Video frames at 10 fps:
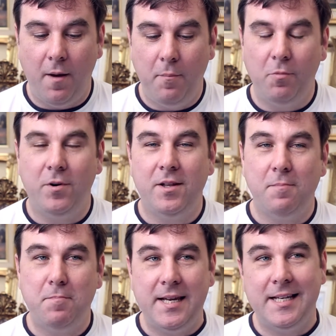But one of
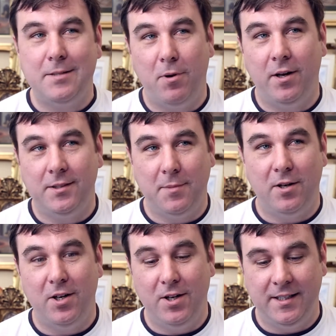the biggest parts
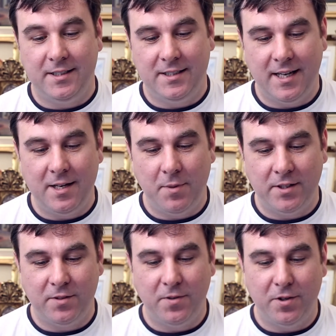about learning to take
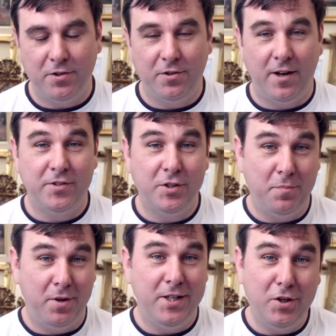better photographs is
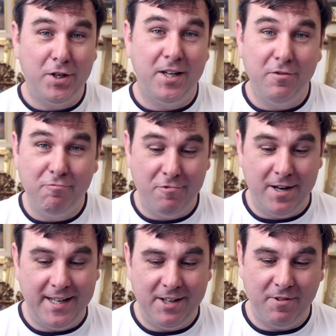by looking at
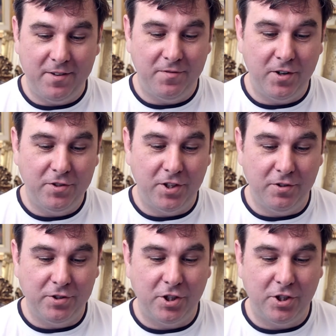really great photos.